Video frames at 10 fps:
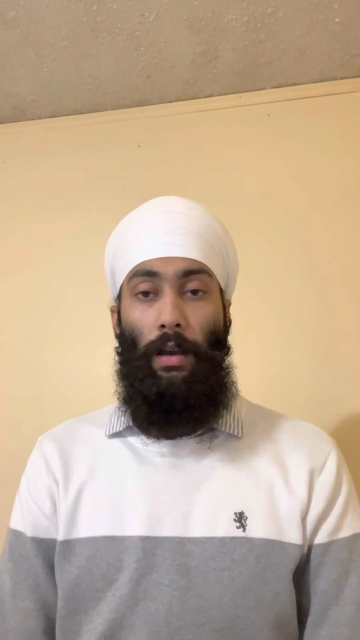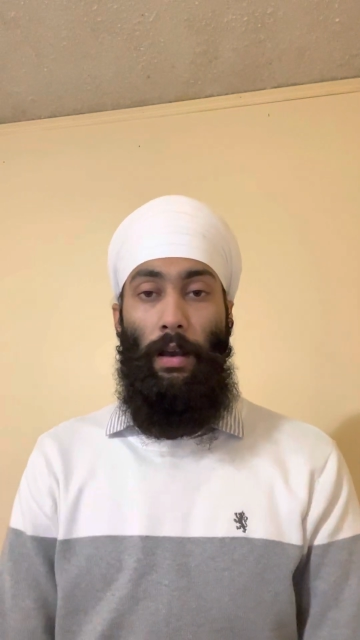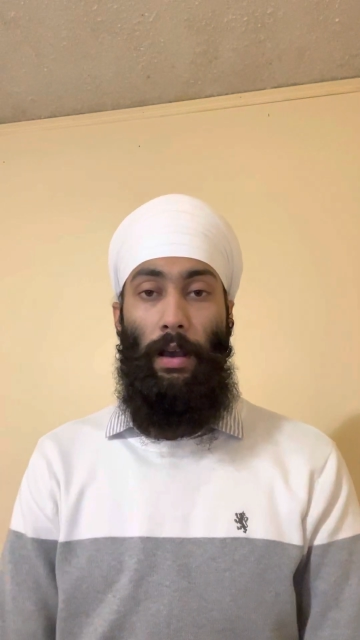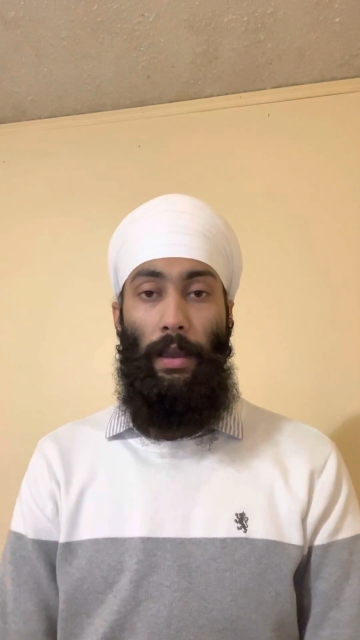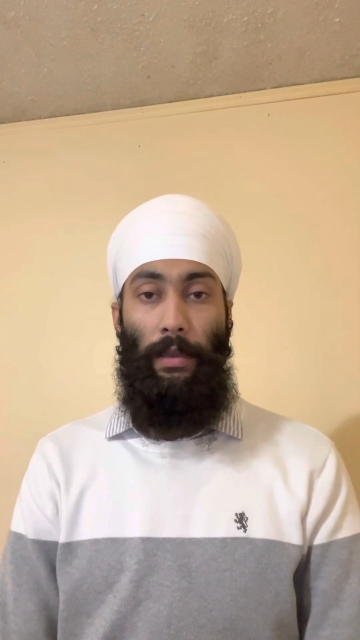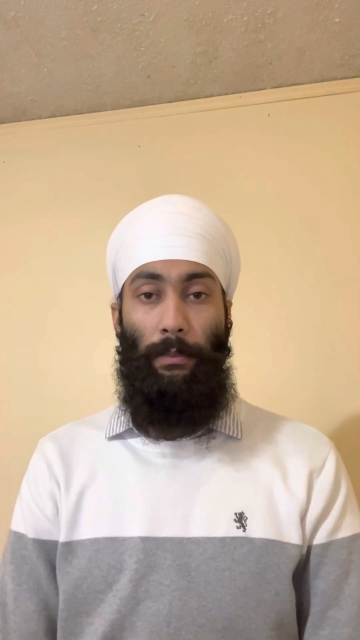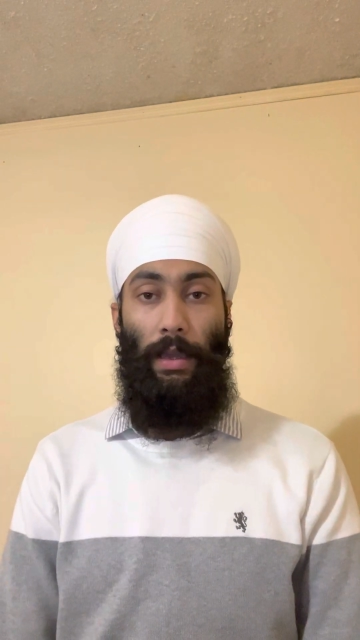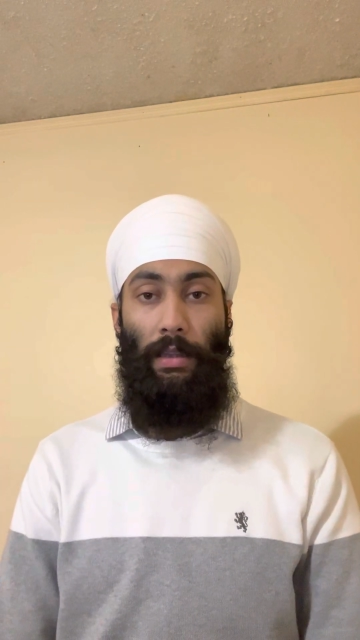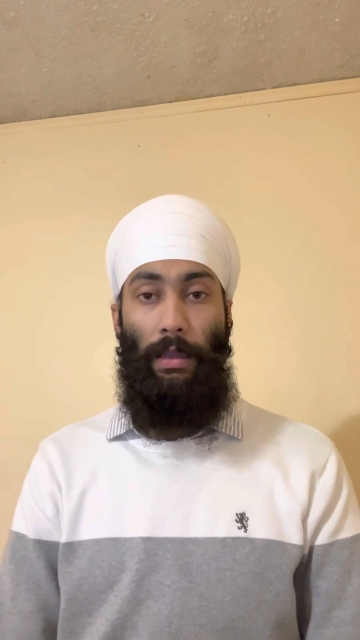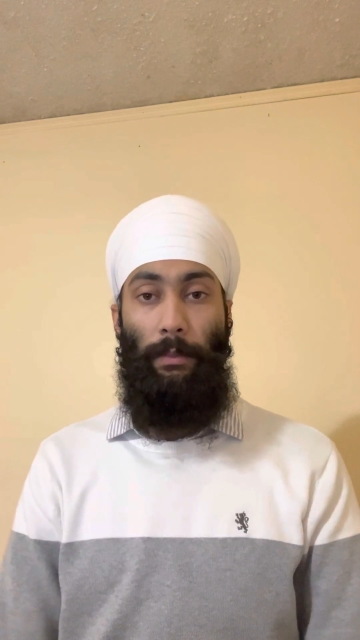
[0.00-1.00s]
Hi,
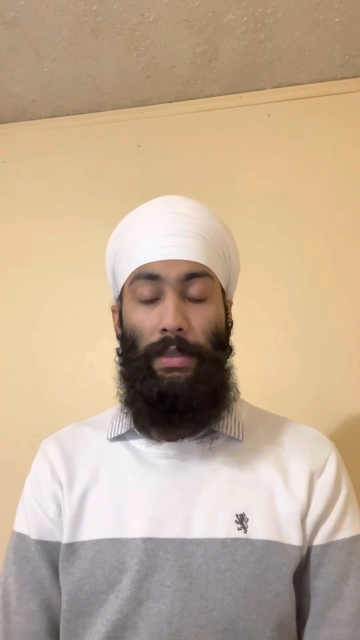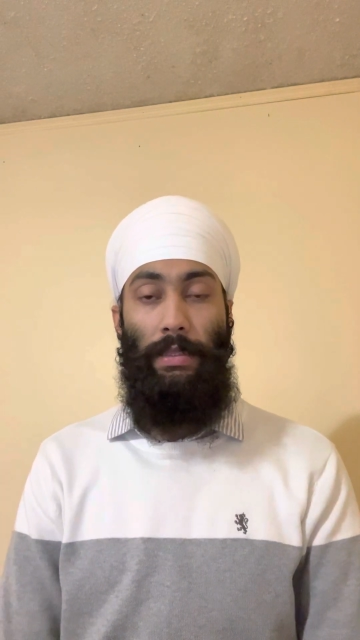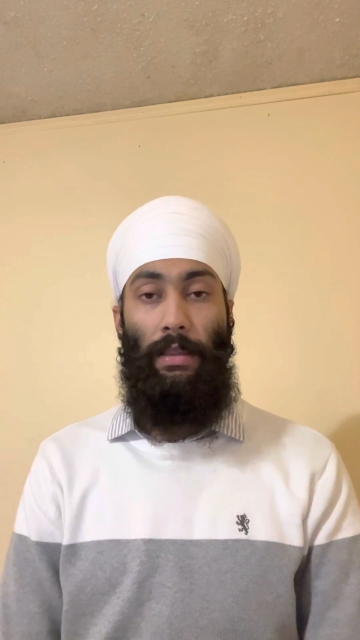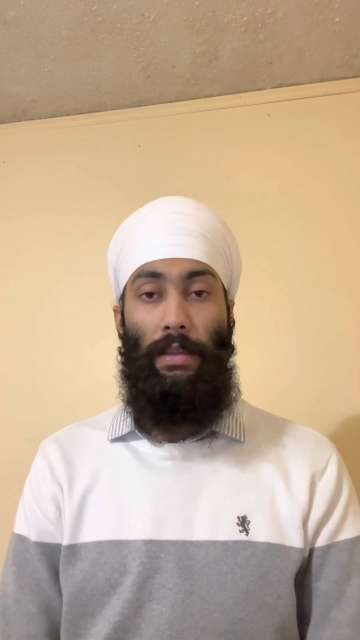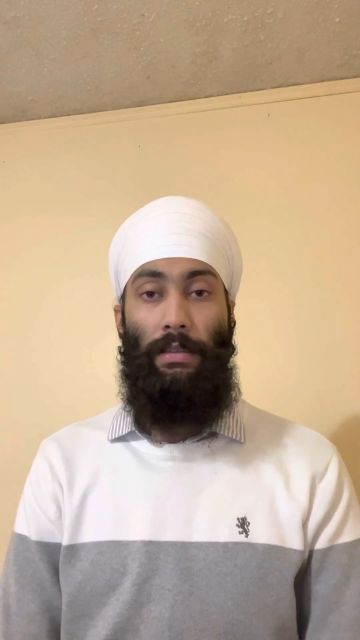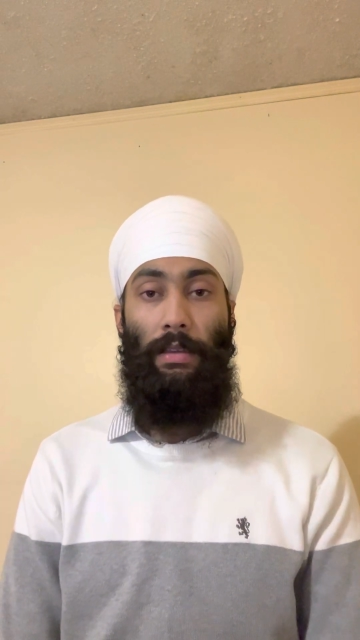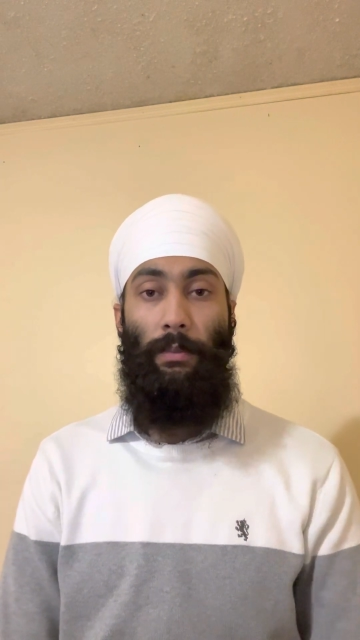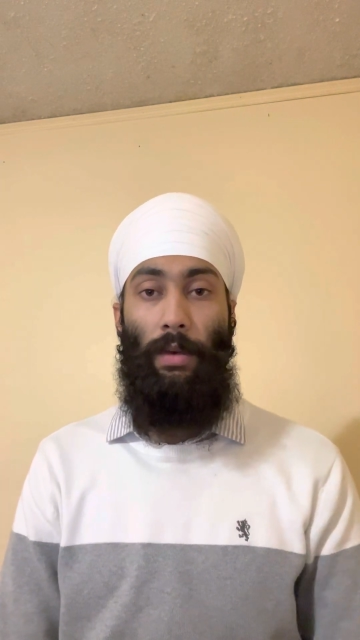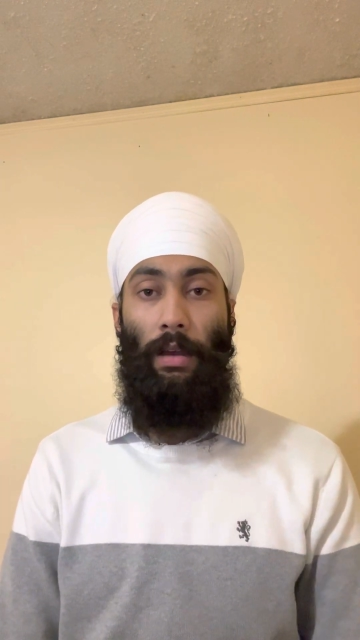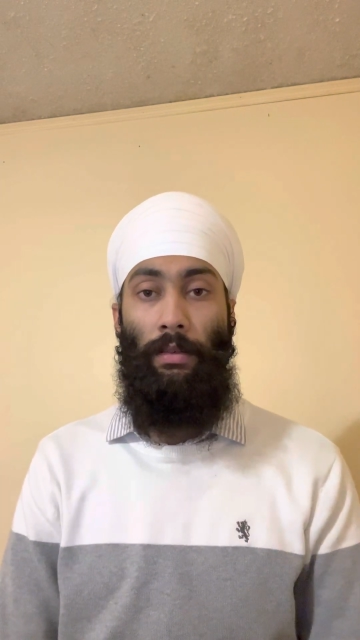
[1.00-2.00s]
my name is Santa Singh
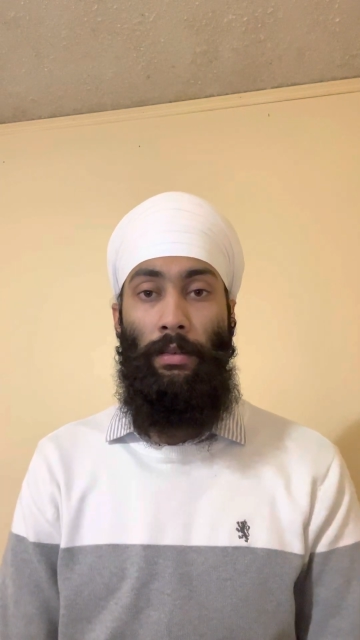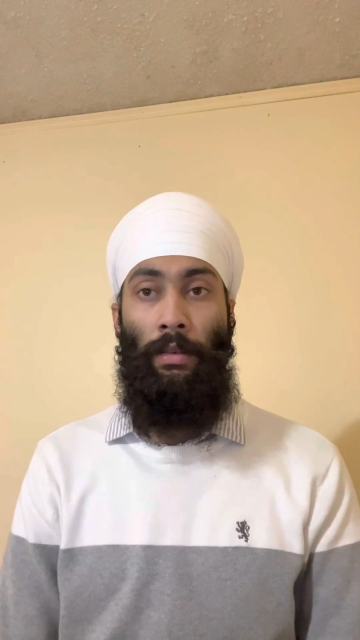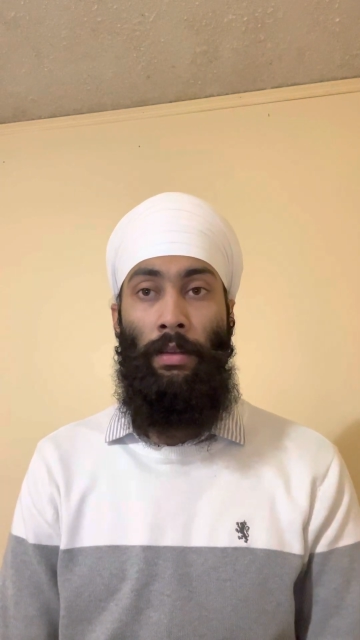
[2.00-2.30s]
Man.